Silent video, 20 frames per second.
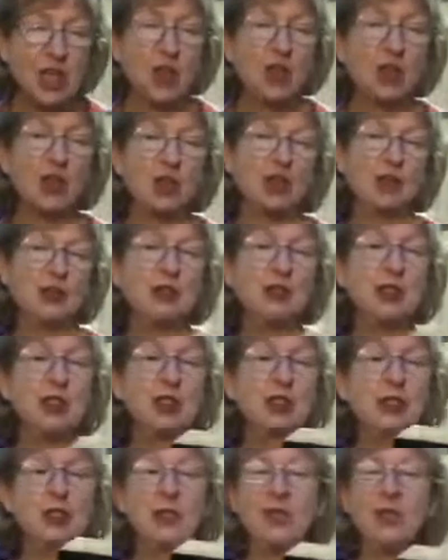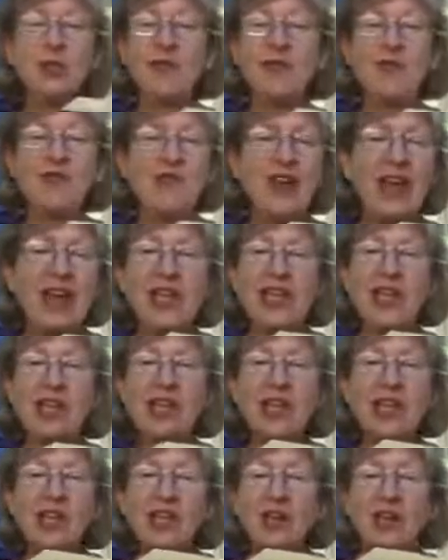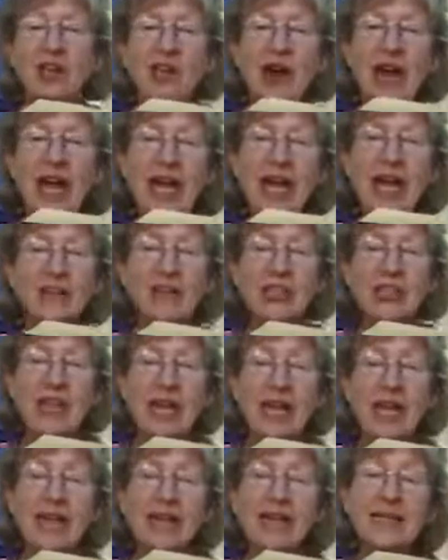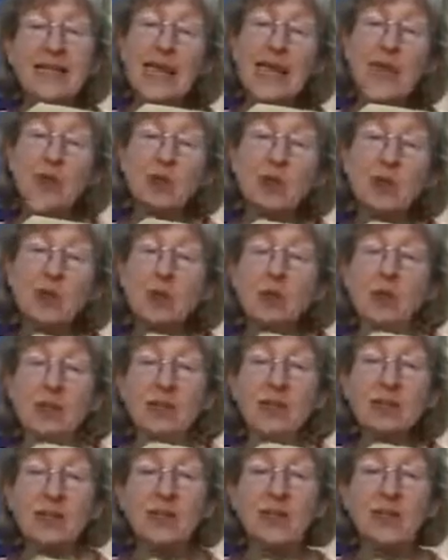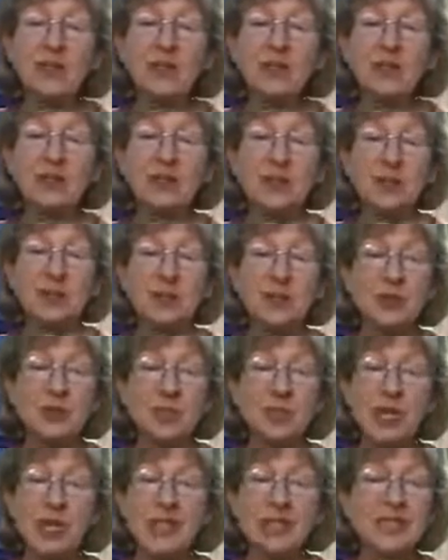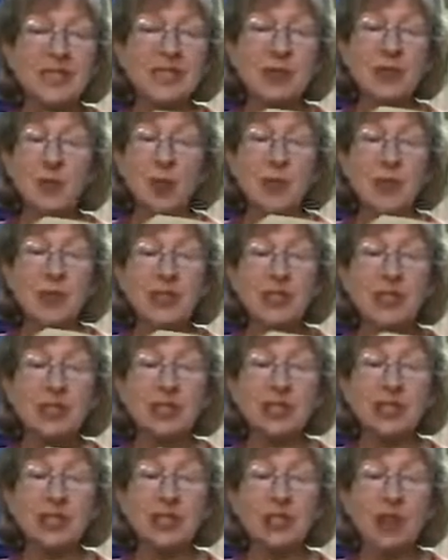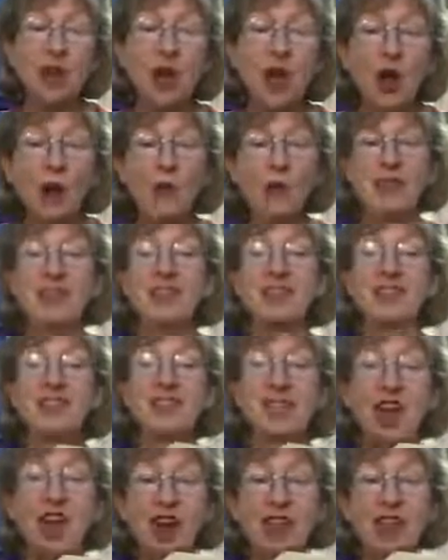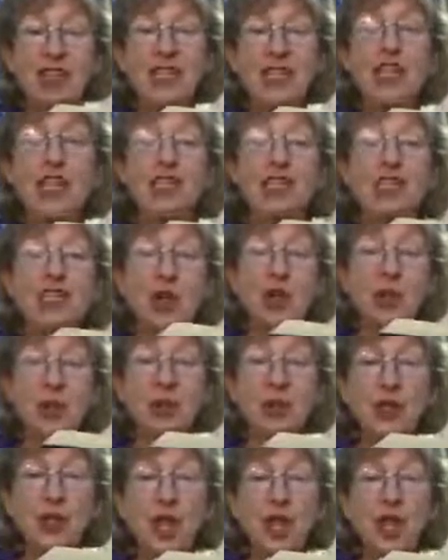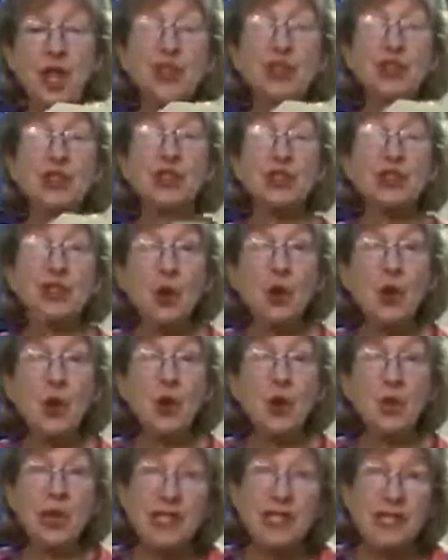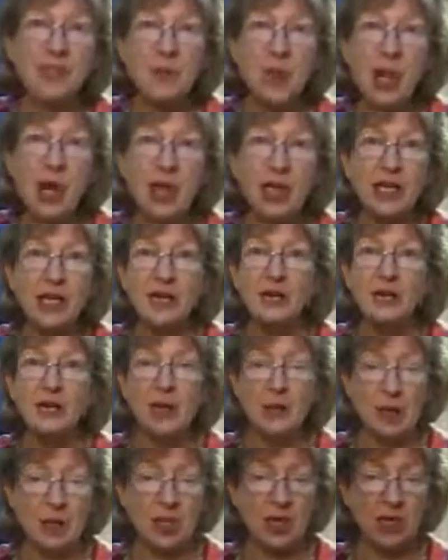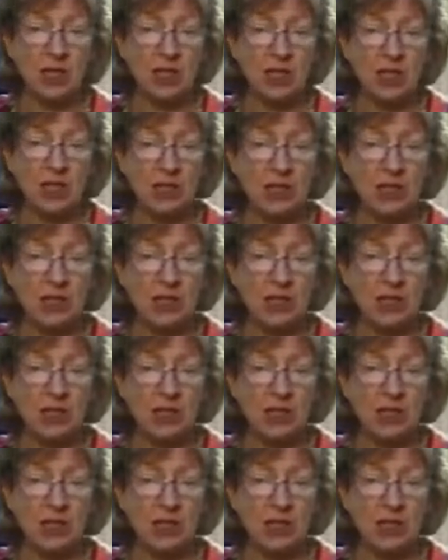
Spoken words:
The crude and failing craft had kept Orville afloat until moments earlier, when a startling jolt stole his body from her.